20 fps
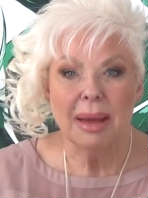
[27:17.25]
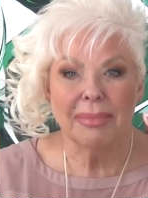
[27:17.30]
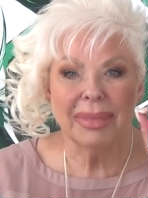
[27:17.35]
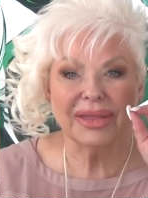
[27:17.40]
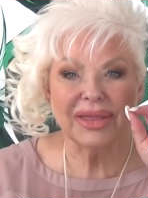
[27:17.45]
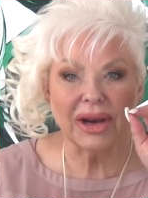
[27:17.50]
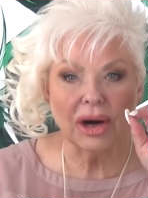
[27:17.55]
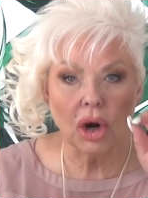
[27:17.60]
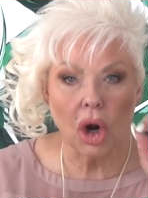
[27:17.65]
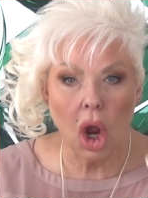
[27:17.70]

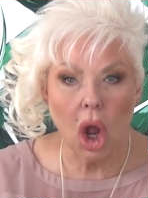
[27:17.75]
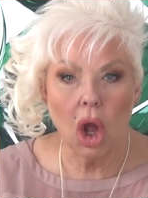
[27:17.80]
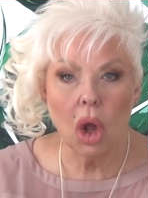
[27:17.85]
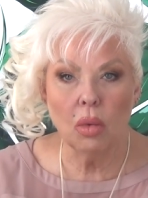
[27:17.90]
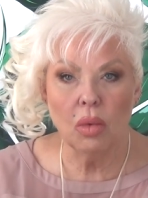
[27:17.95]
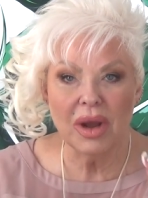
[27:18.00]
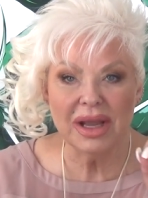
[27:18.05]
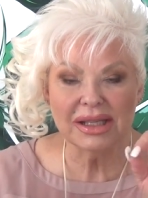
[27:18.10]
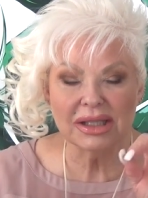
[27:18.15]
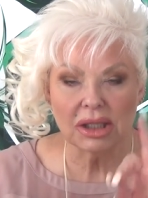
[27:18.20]
But they're
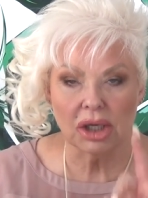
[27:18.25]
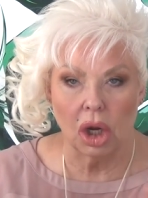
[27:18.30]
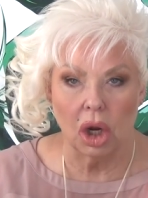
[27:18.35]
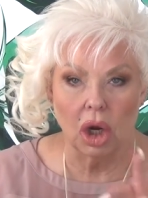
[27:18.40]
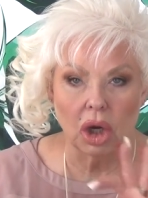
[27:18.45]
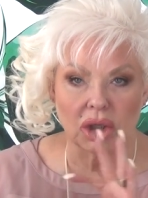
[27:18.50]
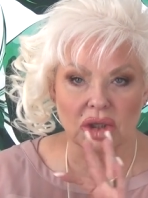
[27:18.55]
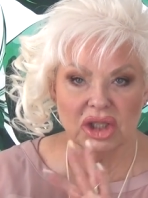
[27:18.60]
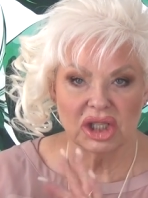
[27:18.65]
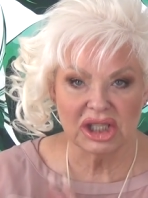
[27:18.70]
always
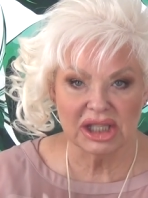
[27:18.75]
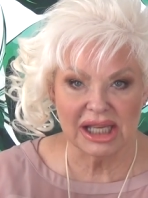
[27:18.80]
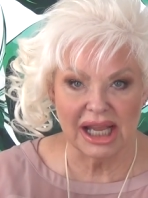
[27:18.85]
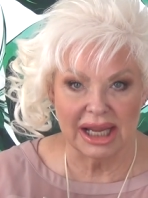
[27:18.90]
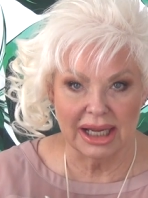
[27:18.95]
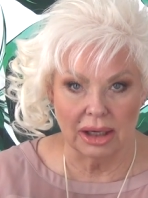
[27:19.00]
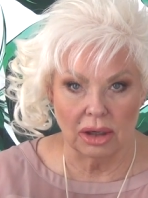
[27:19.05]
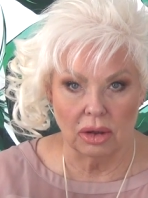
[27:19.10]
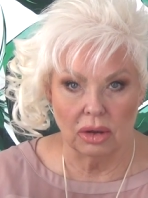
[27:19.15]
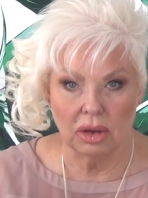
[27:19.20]
on
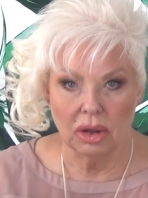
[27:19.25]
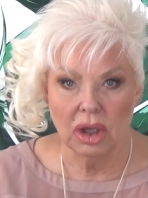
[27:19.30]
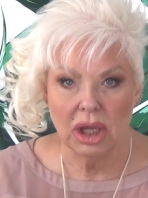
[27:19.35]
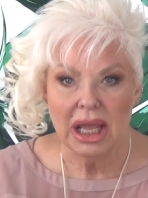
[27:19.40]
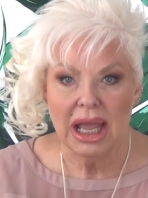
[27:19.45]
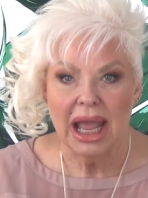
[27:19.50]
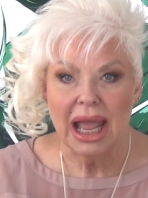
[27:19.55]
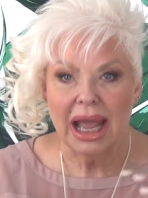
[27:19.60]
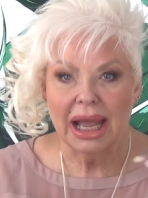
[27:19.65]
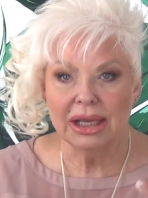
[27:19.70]
sale,
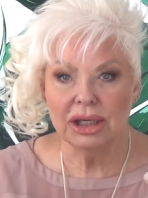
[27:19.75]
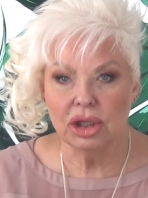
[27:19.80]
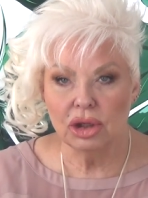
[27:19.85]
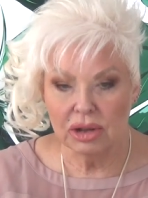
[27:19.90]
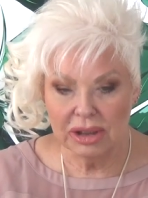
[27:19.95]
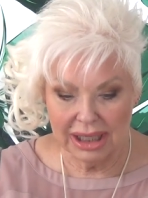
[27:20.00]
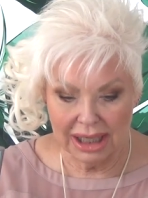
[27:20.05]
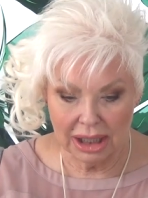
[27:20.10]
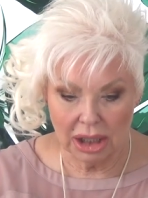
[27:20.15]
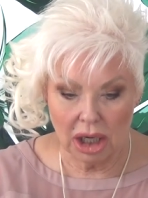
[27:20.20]
and you
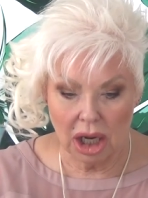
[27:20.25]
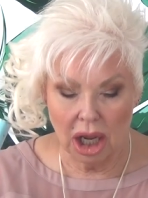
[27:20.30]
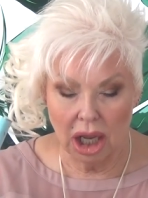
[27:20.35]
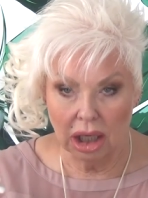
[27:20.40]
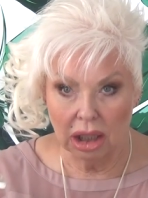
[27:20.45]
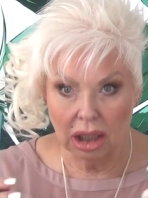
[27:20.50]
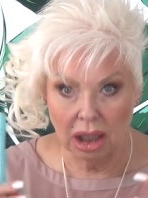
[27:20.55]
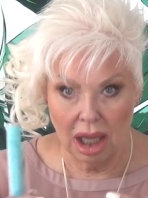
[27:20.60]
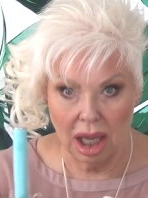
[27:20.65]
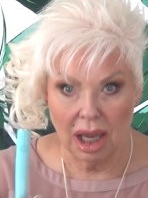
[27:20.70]
get a
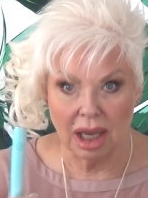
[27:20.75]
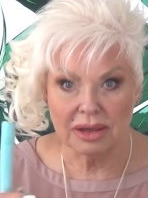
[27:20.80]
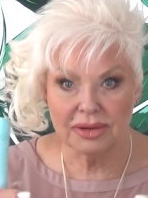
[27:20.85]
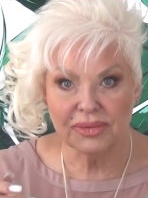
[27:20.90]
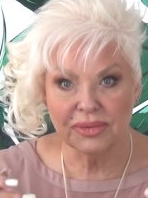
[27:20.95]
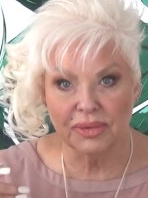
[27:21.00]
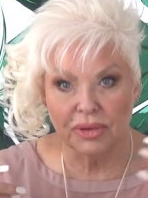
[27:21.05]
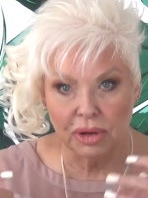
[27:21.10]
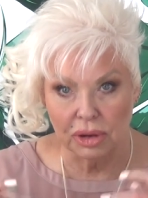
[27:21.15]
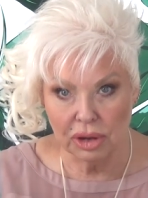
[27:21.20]
lot
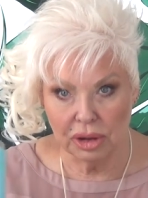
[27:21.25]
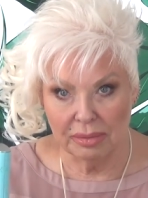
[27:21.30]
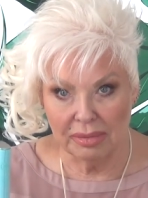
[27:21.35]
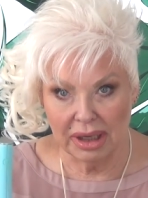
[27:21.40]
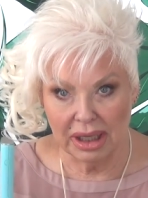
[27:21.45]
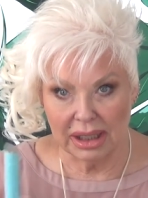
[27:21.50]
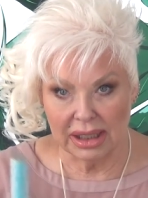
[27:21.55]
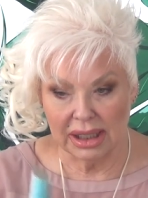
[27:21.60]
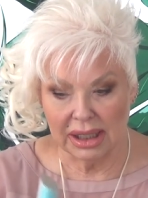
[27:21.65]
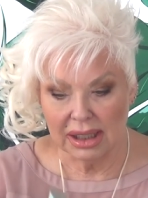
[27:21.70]
for your
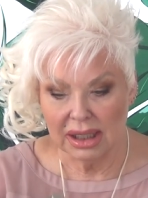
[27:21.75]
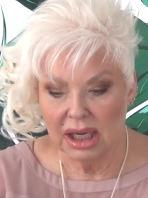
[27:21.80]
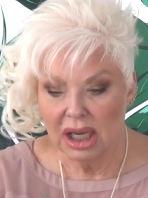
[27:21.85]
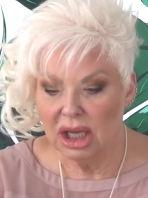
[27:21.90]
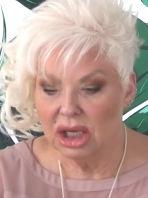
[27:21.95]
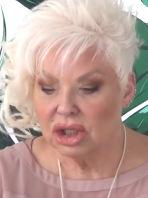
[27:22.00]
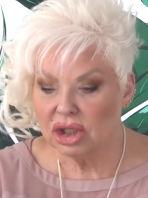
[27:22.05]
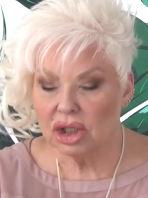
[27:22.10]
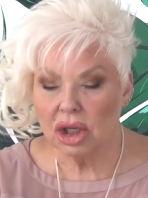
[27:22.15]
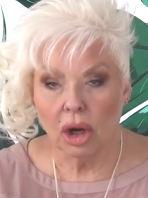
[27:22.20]
money.
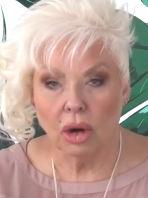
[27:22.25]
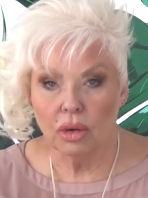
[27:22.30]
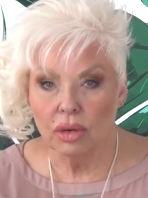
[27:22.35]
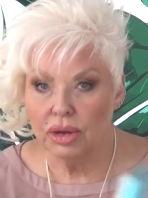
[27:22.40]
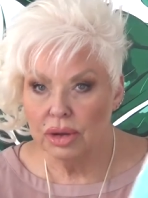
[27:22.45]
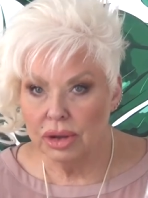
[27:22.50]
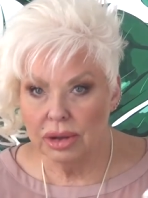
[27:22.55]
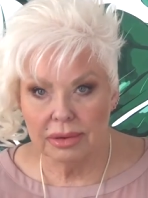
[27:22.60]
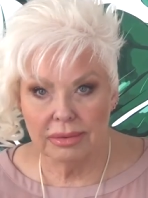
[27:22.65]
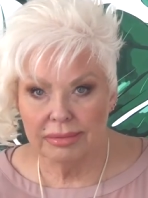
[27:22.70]

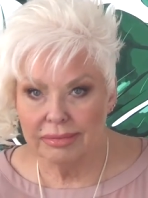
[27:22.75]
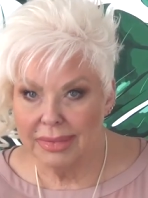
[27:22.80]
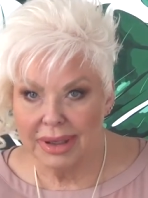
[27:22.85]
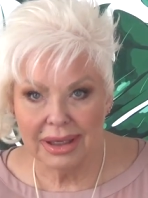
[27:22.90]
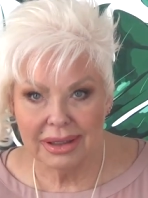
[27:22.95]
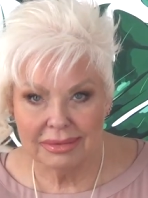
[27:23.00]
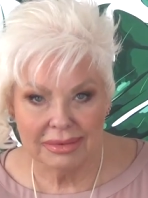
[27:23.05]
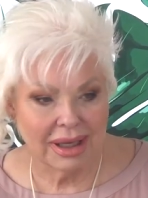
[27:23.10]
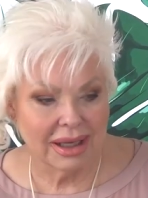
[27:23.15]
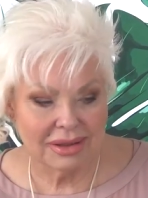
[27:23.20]
So you,
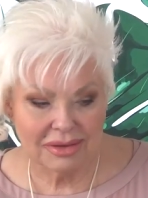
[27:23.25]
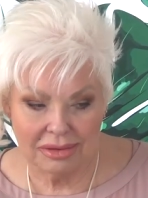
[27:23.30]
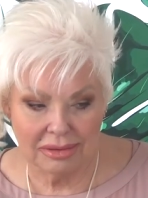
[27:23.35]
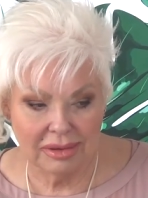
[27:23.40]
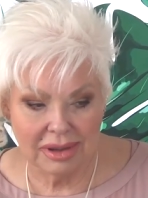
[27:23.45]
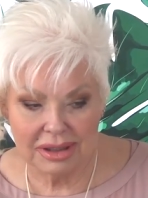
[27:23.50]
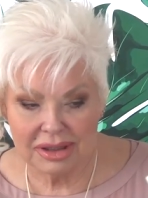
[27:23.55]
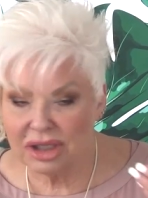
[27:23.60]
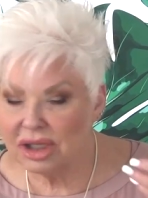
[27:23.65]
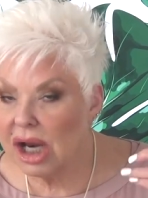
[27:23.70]
it, it,
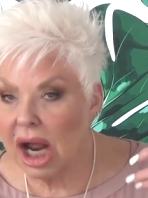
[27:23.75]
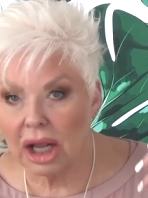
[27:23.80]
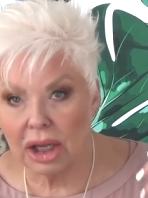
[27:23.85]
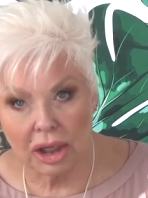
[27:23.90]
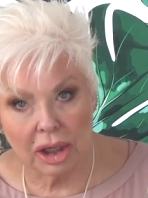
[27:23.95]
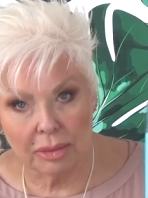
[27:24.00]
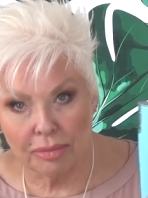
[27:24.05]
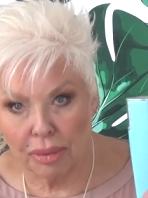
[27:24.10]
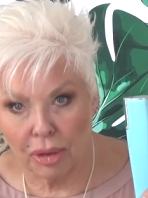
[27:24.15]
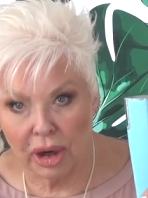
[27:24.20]
it's not
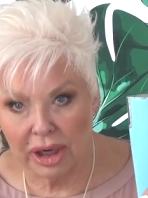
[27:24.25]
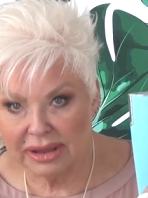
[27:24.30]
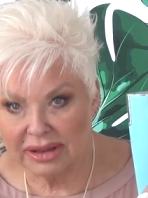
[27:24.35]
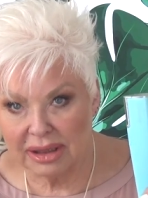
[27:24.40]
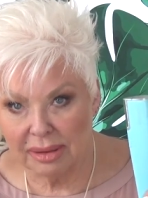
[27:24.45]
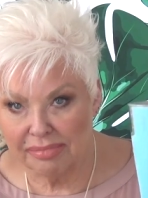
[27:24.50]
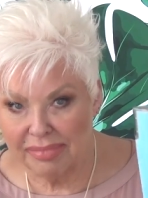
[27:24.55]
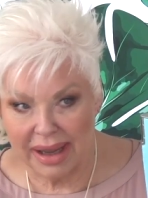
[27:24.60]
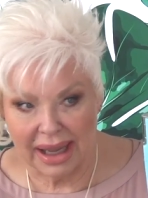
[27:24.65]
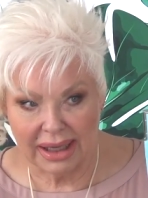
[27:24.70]
going to break
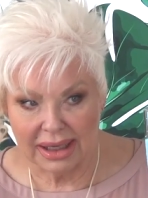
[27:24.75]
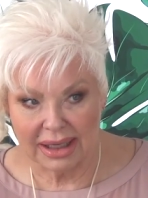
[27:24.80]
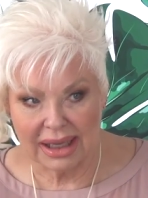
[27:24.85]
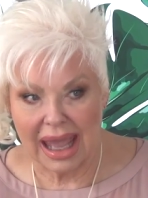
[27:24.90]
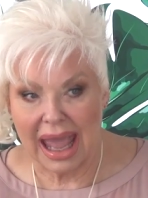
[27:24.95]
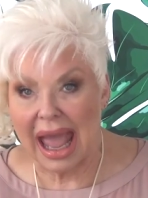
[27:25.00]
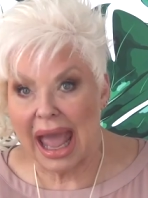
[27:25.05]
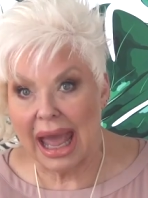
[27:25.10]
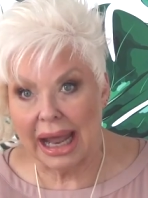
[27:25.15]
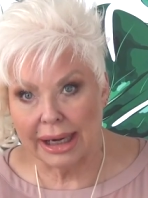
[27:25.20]
the bank
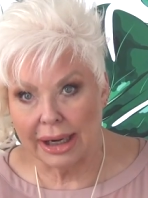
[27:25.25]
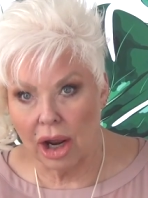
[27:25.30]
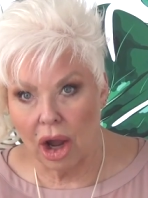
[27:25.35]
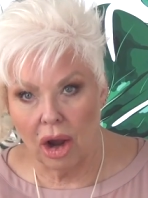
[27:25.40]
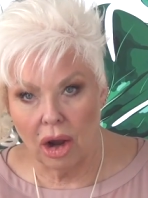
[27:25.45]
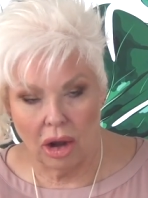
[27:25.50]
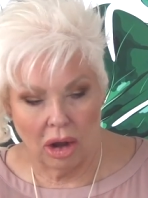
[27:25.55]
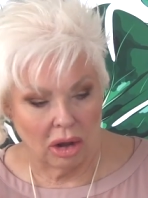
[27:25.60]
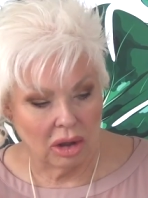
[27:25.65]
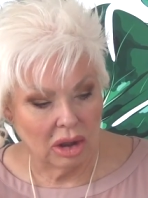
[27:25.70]
at
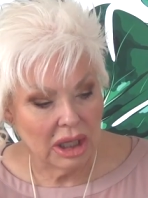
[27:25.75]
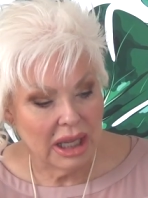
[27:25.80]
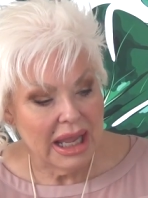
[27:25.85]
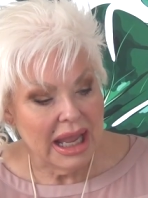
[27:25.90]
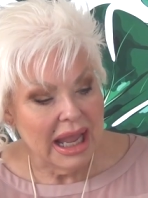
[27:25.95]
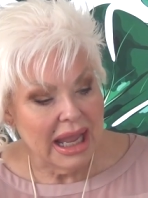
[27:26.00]
all.